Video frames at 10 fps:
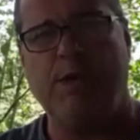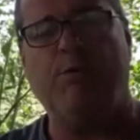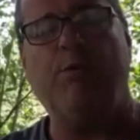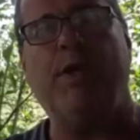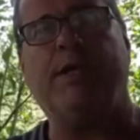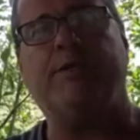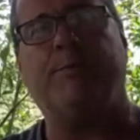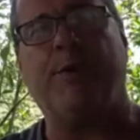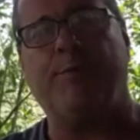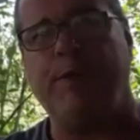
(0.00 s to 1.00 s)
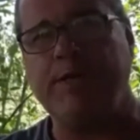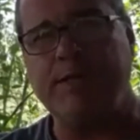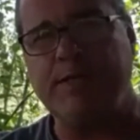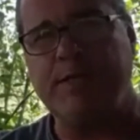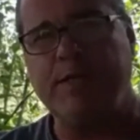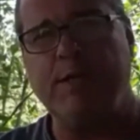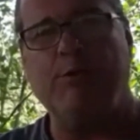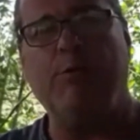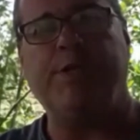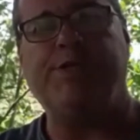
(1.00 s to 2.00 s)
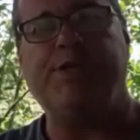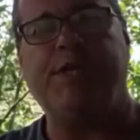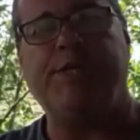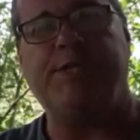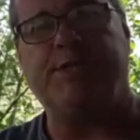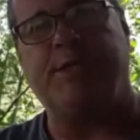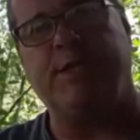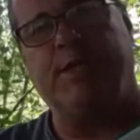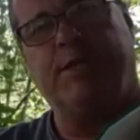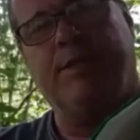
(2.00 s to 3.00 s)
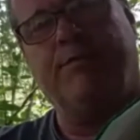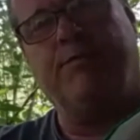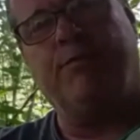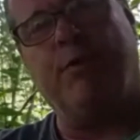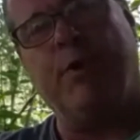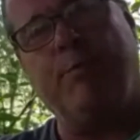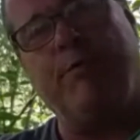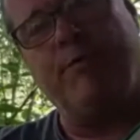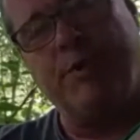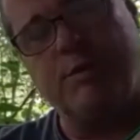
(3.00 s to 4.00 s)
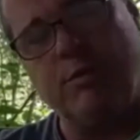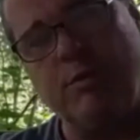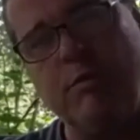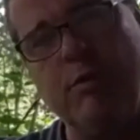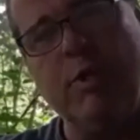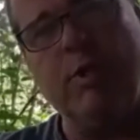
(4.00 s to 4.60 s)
We experimented, we changed the form of the tool,